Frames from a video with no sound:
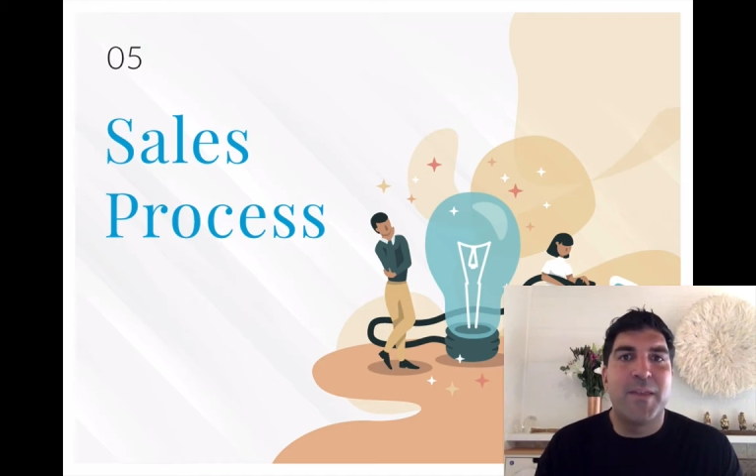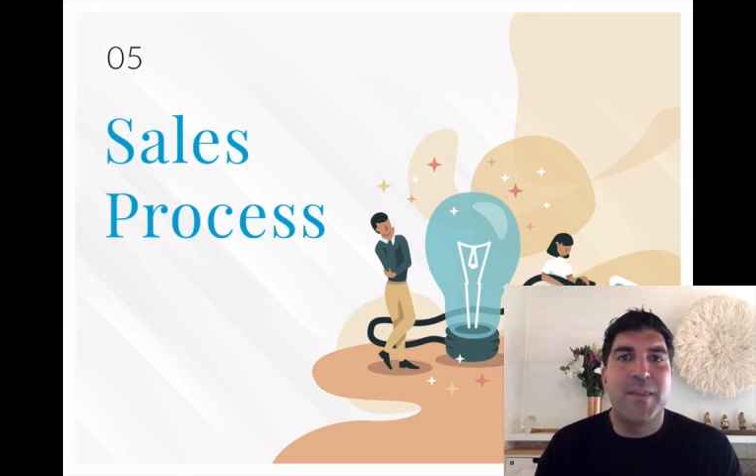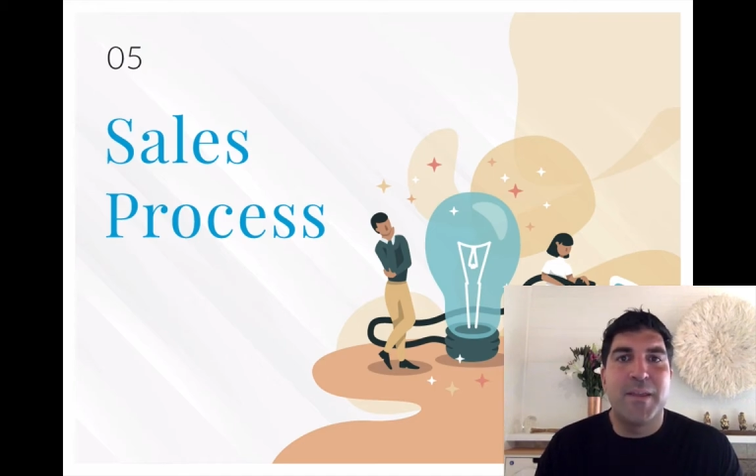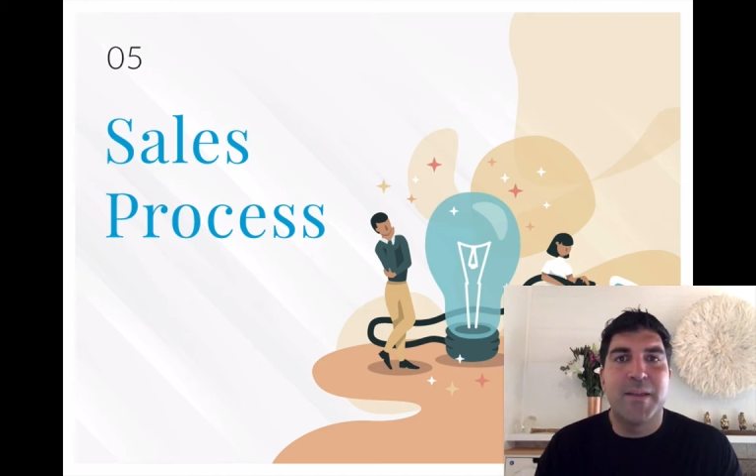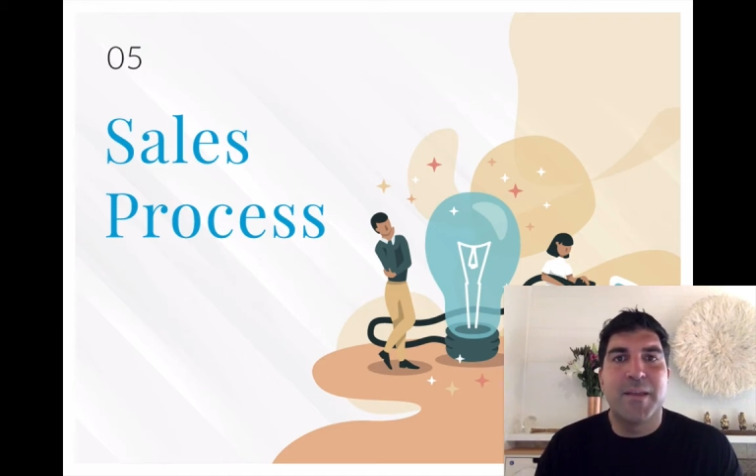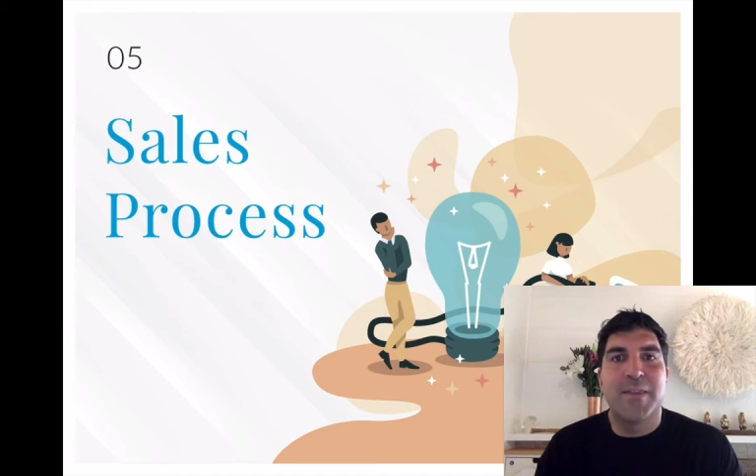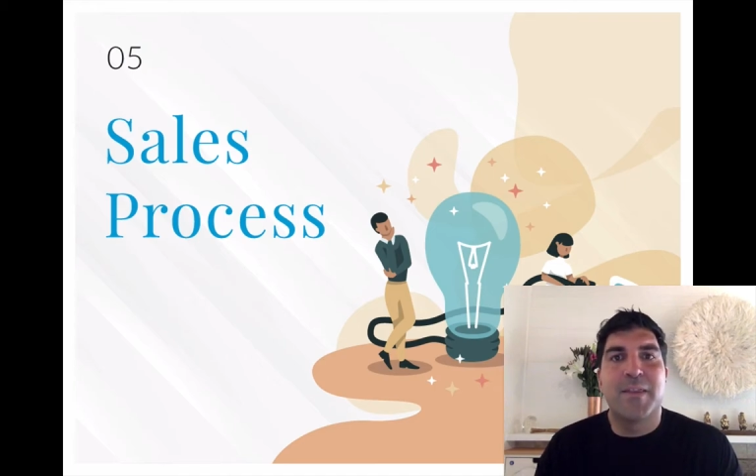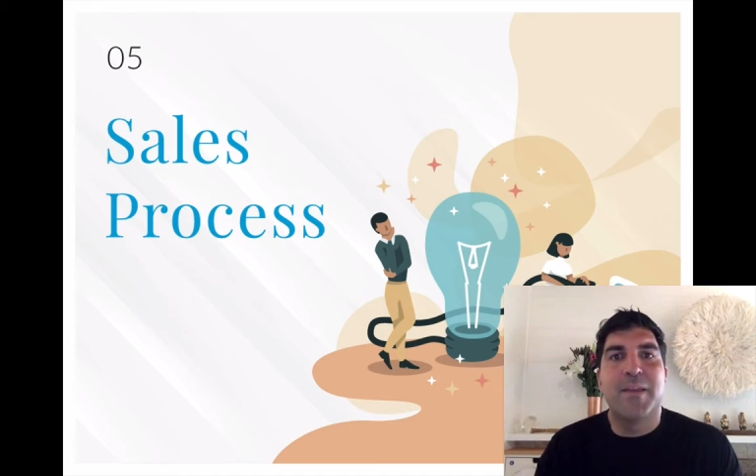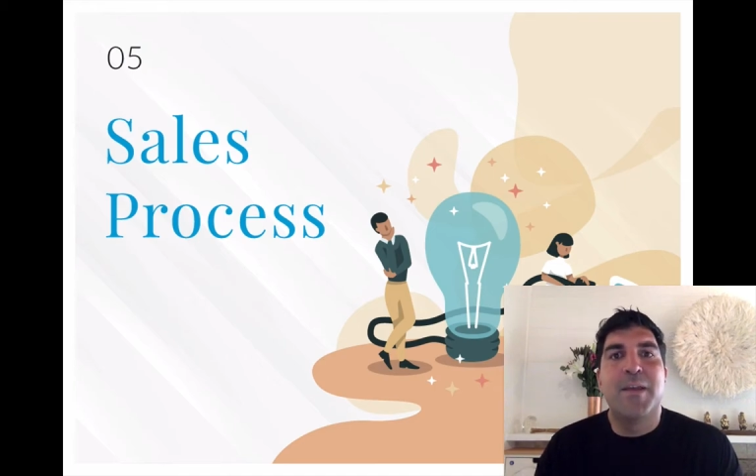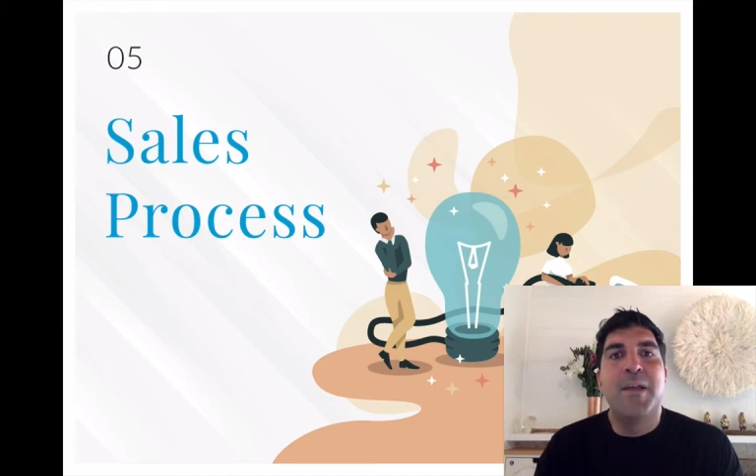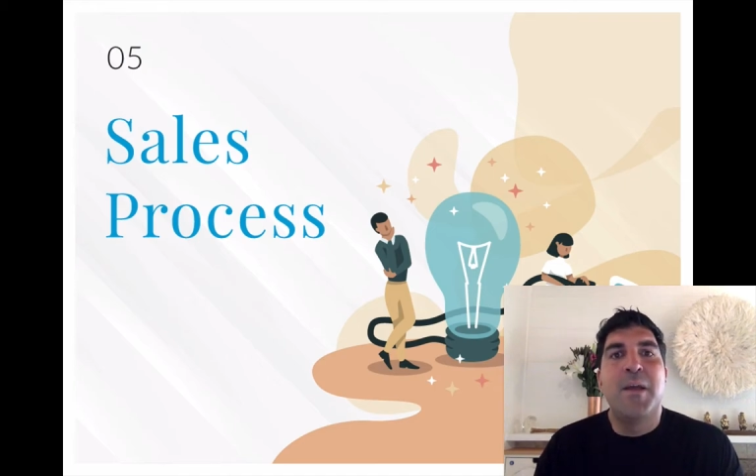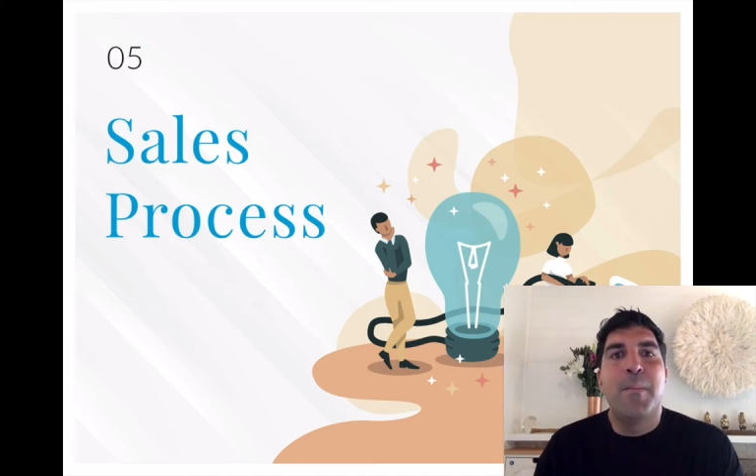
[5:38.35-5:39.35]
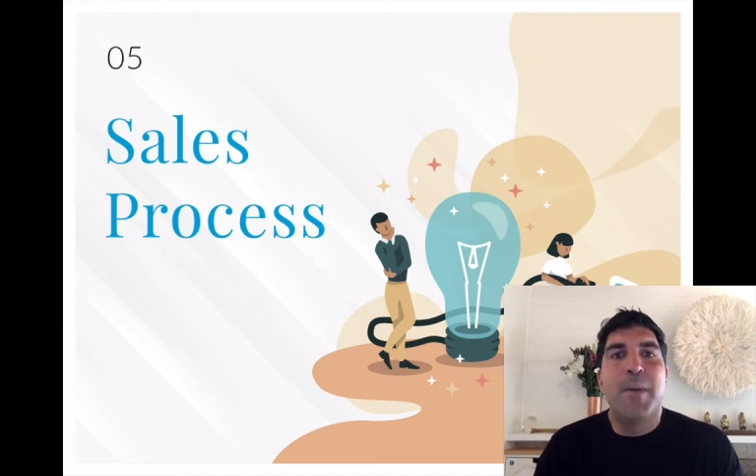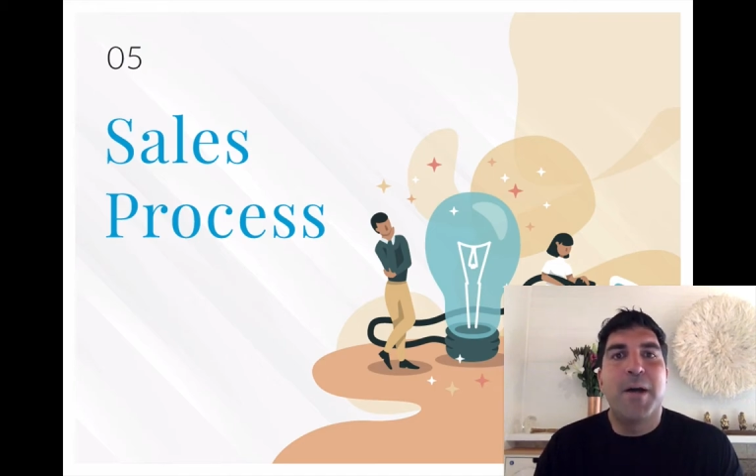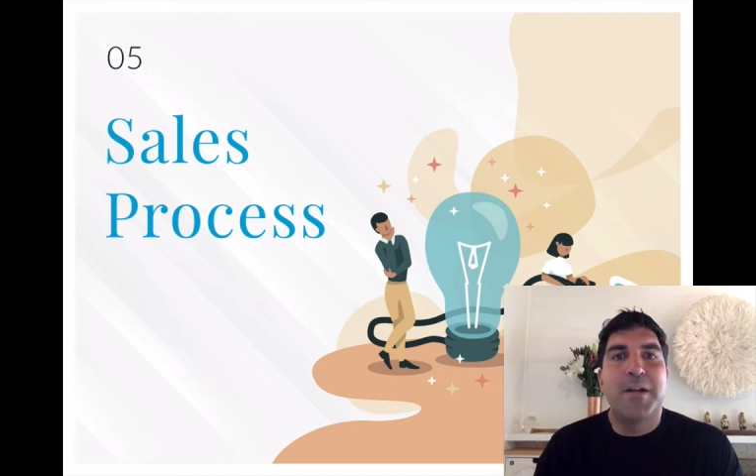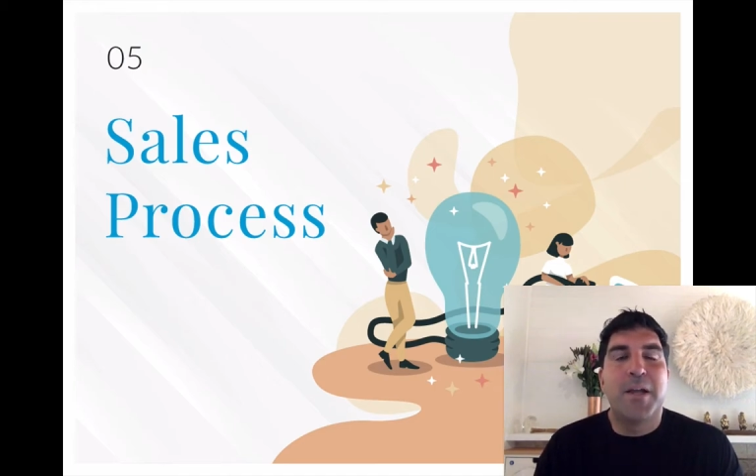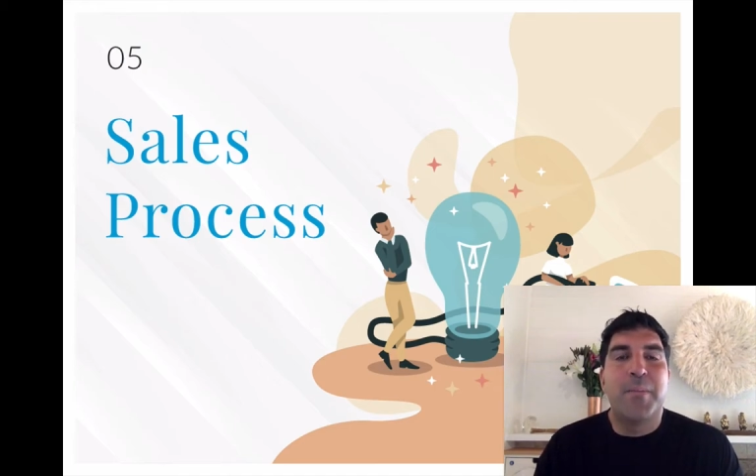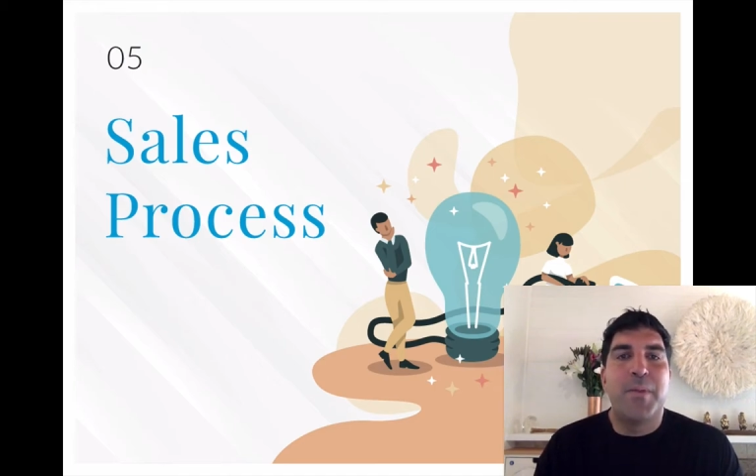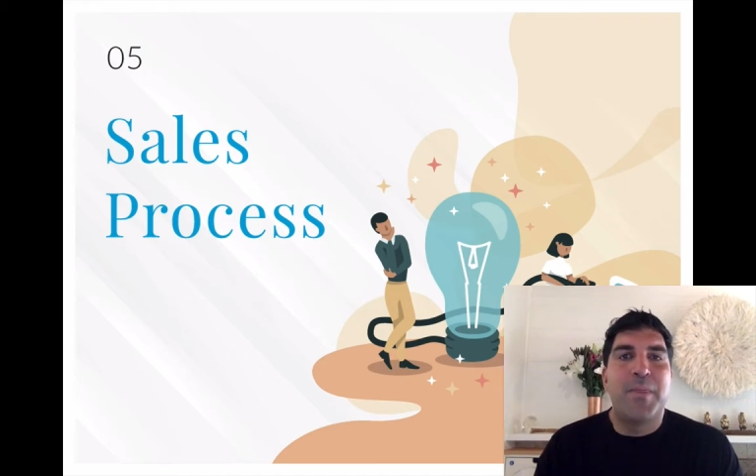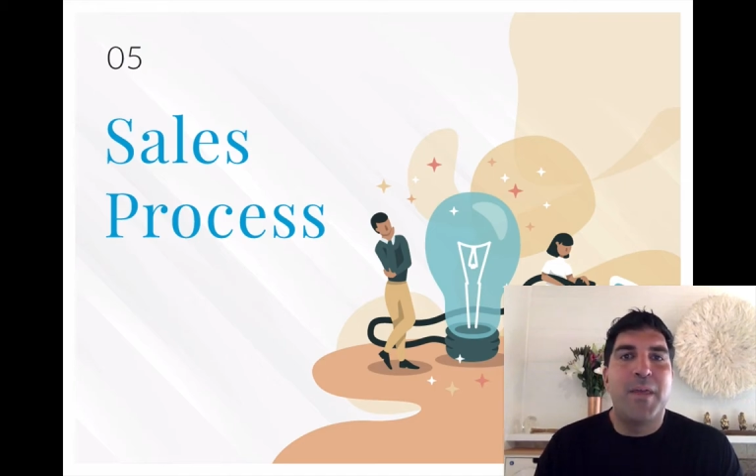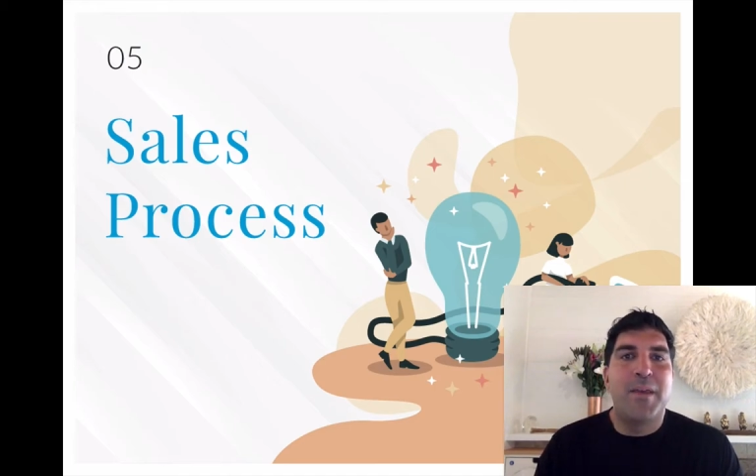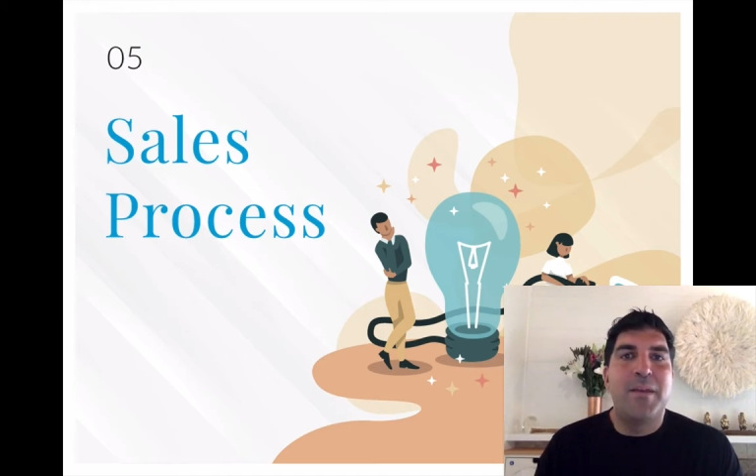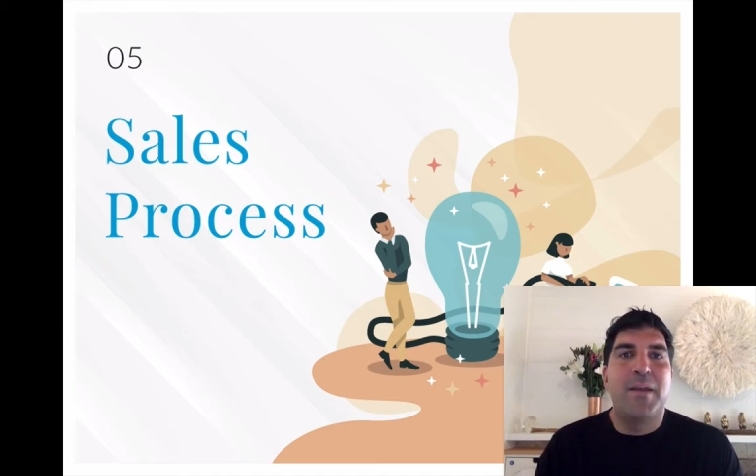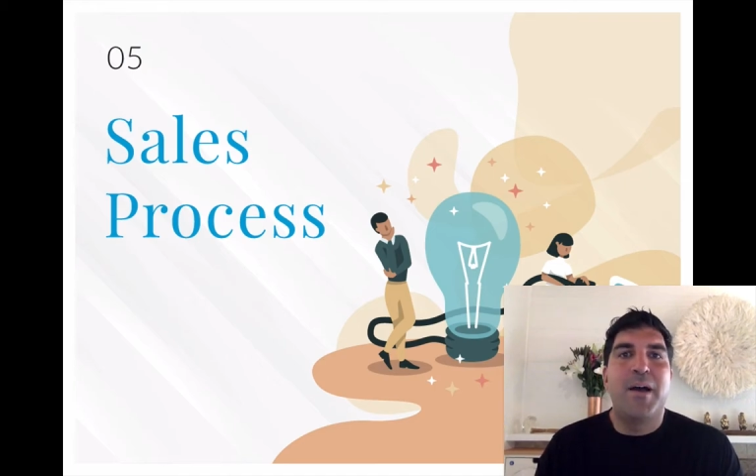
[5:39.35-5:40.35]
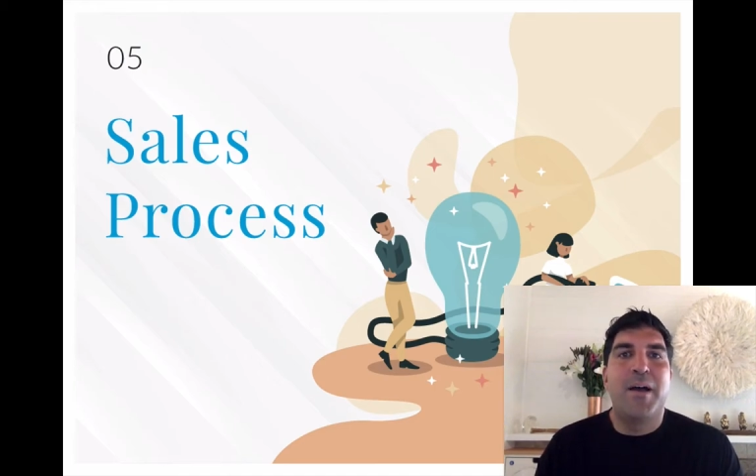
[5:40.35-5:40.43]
then they get the mock-up, and then